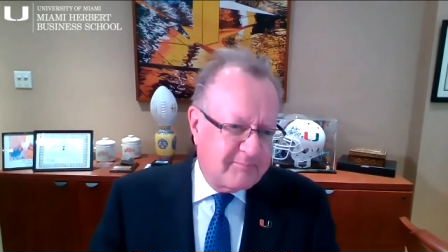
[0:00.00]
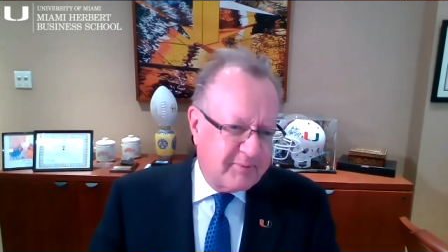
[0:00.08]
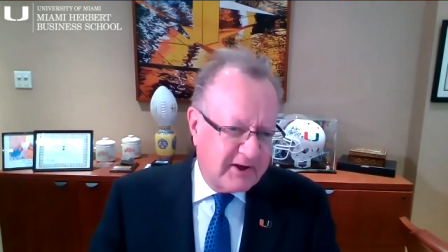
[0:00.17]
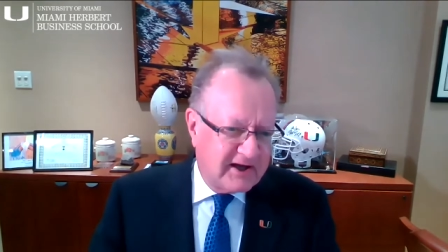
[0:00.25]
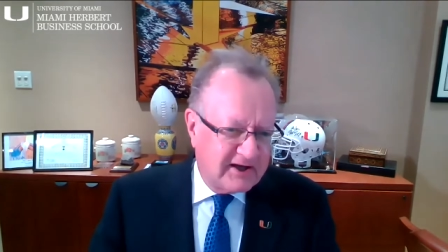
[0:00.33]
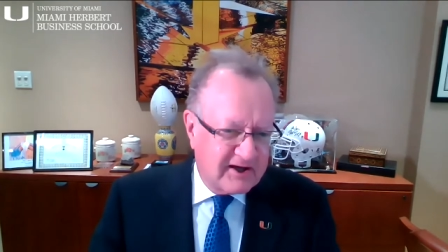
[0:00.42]

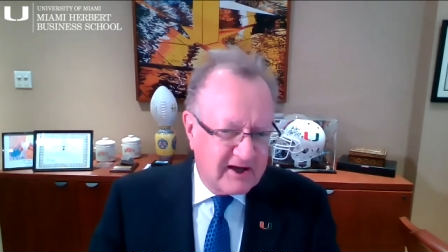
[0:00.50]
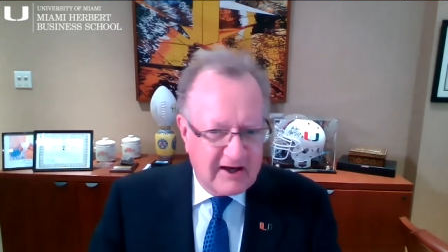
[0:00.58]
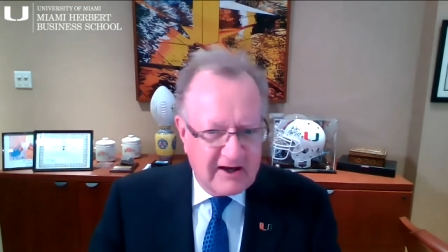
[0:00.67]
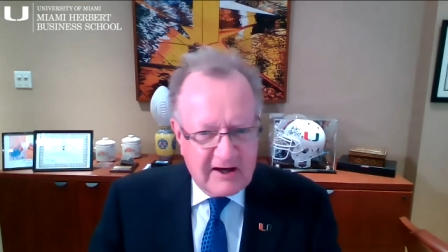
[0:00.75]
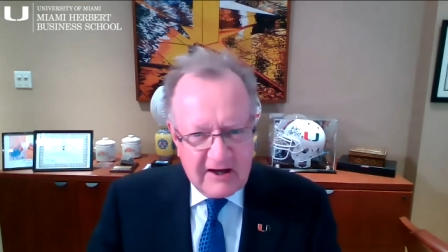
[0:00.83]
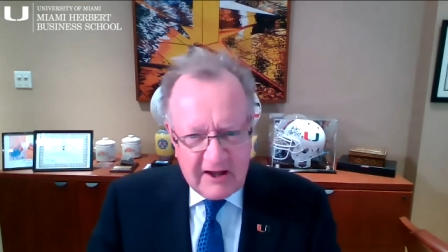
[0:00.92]
being,
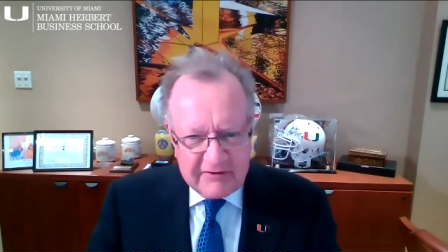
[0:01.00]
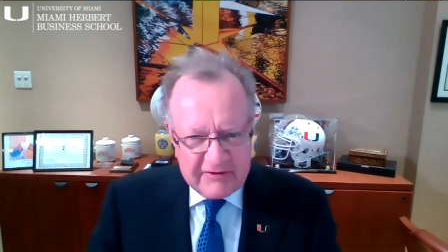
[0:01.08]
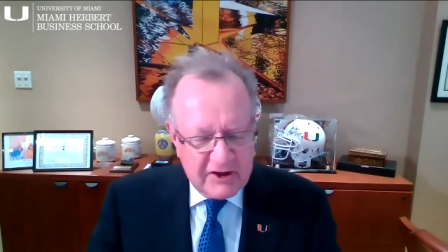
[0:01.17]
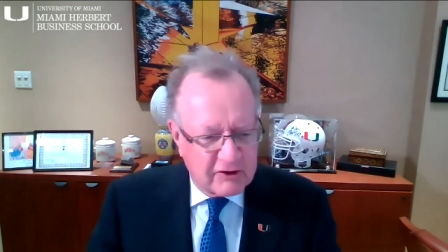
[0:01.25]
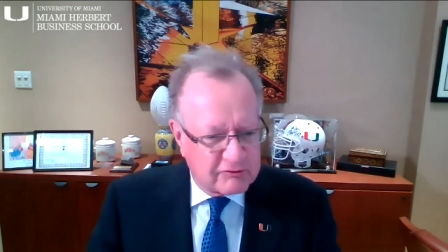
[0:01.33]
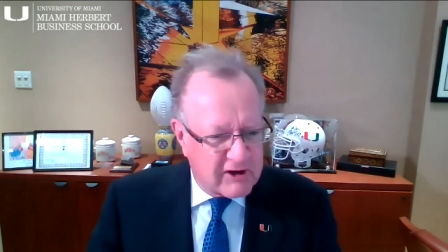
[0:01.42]
I
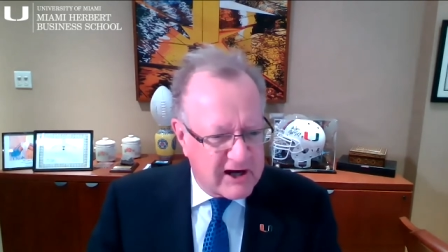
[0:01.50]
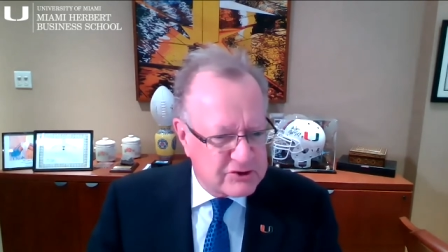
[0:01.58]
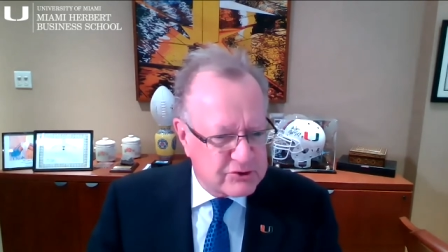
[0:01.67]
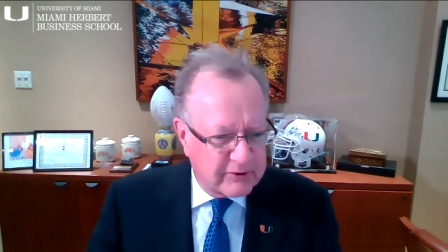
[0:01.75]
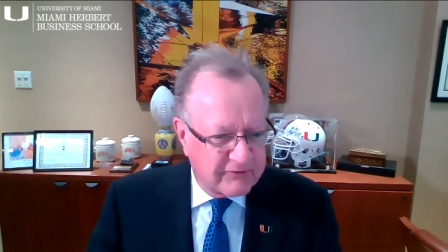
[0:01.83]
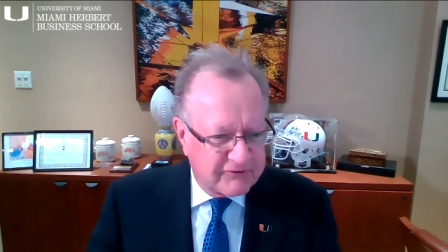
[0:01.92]
think, a
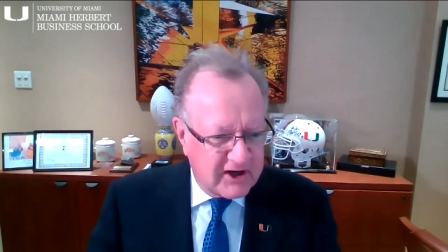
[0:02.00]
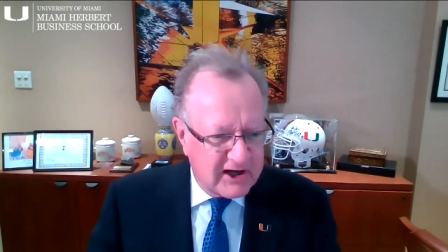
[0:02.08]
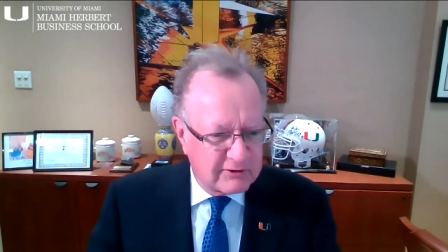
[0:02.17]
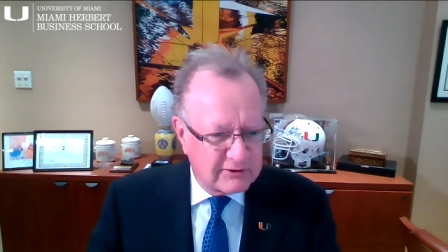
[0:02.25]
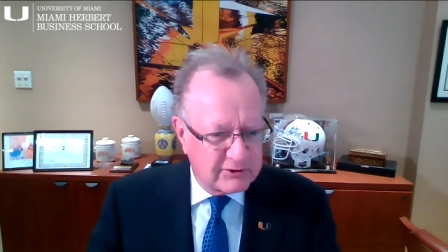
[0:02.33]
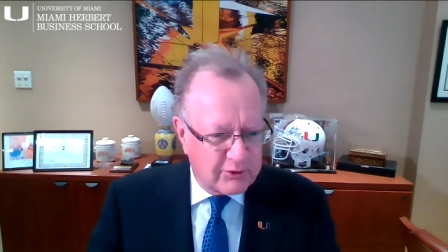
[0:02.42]
graduate of
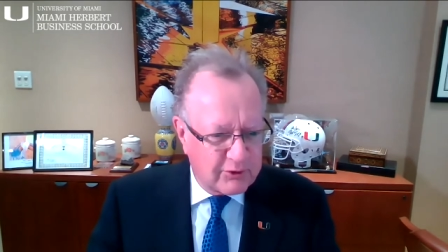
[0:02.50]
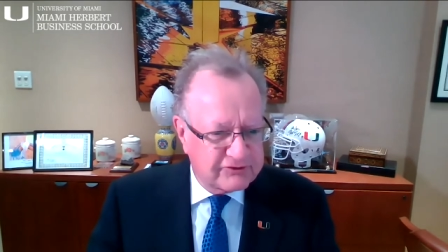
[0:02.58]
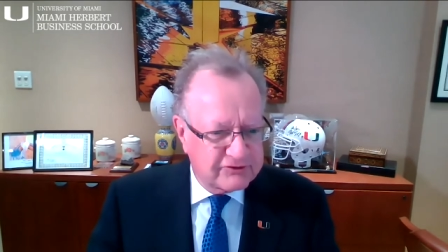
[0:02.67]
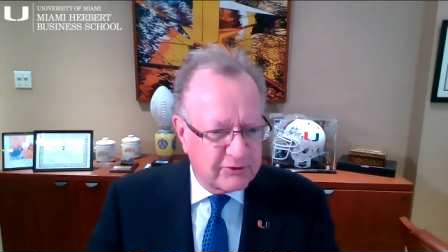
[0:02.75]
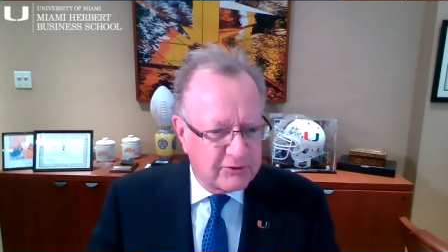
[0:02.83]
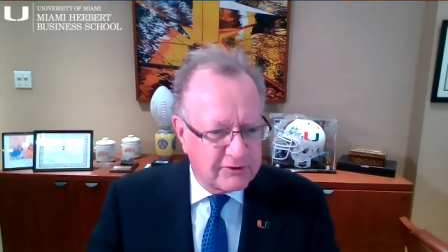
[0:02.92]
Yale Law
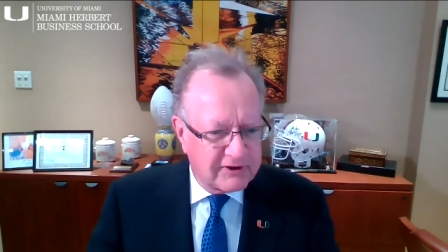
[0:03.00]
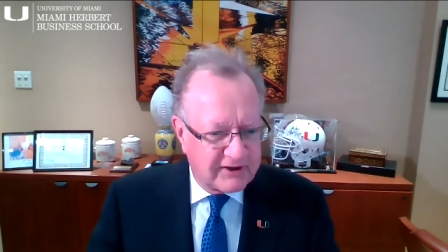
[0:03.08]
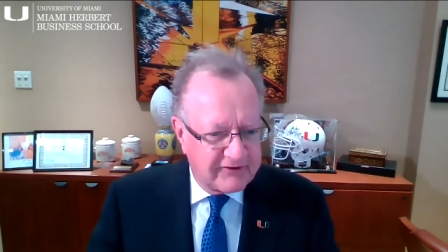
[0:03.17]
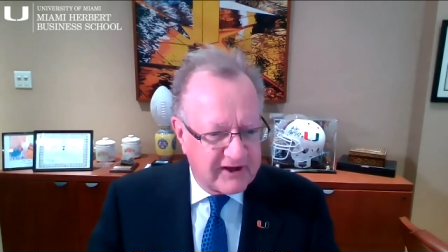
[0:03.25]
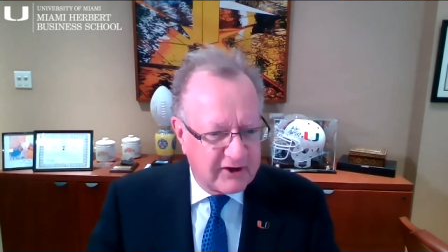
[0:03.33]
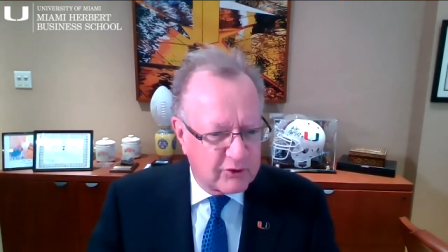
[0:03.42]
School,
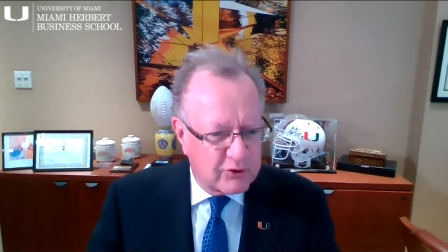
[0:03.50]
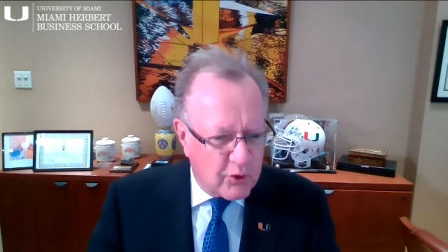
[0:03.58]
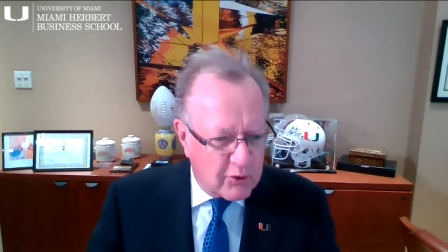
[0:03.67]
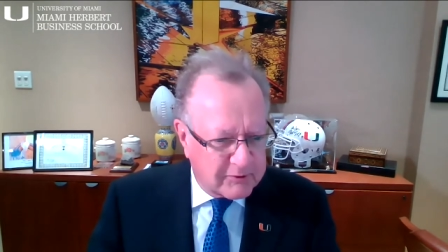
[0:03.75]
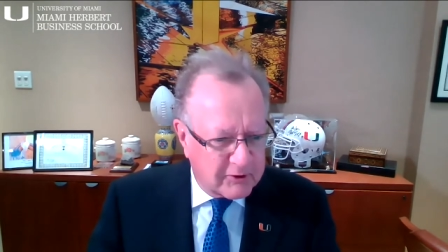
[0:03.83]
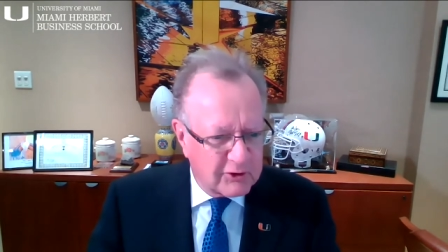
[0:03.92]
and then a
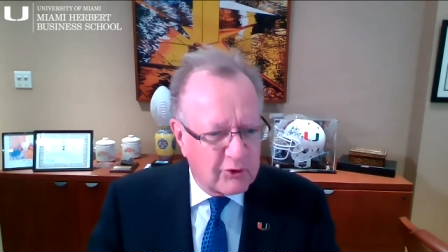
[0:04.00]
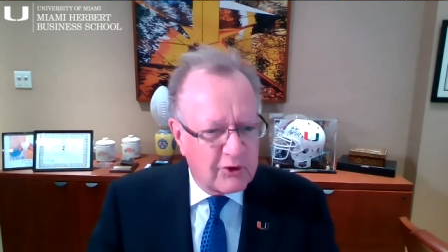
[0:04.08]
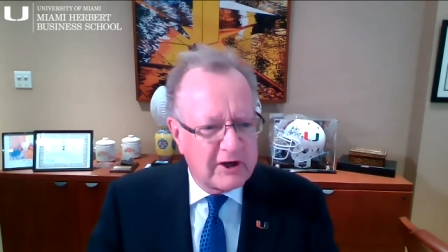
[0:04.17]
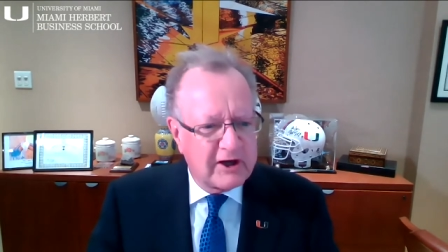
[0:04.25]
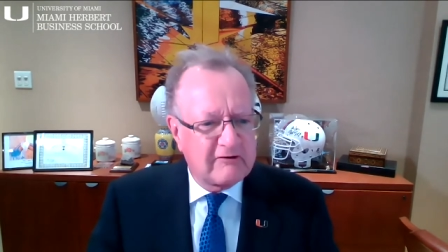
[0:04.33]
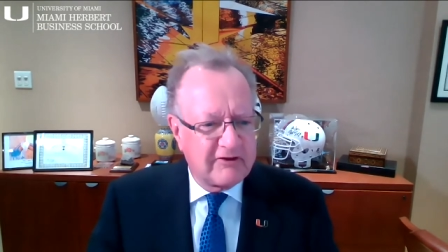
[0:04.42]
corporate
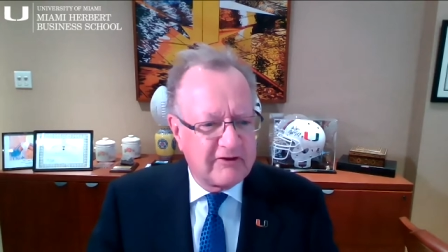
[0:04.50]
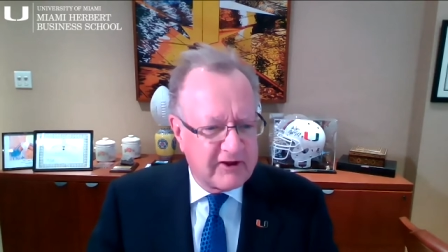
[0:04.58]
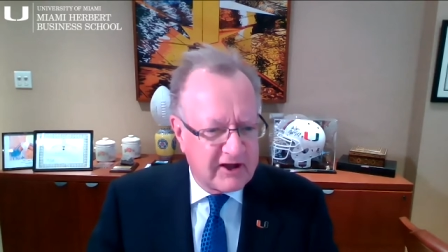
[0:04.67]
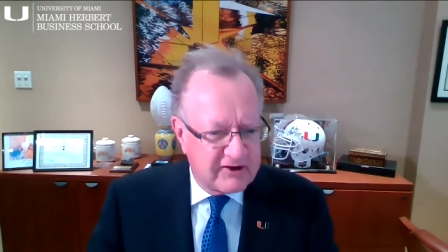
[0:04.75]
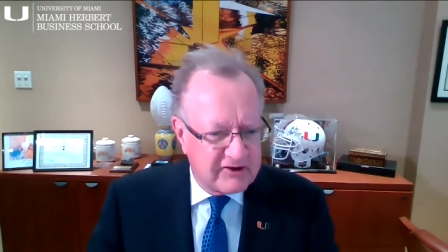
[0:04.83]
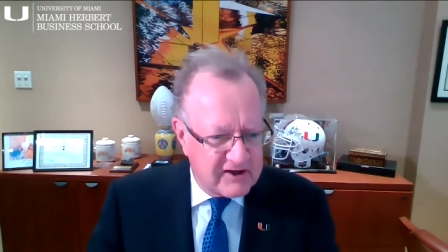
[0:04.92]
lawyer, and
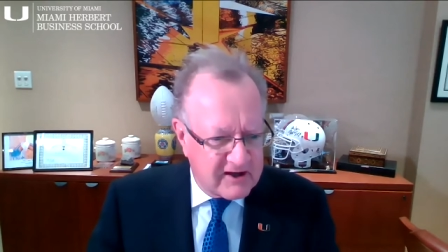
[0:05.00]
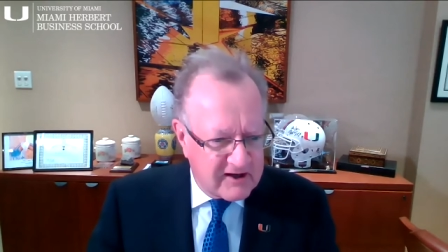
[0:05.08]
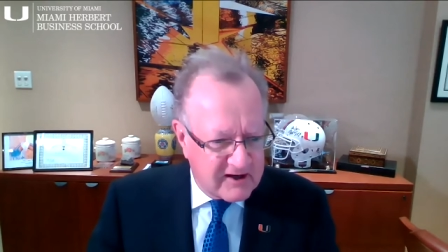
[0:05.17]
then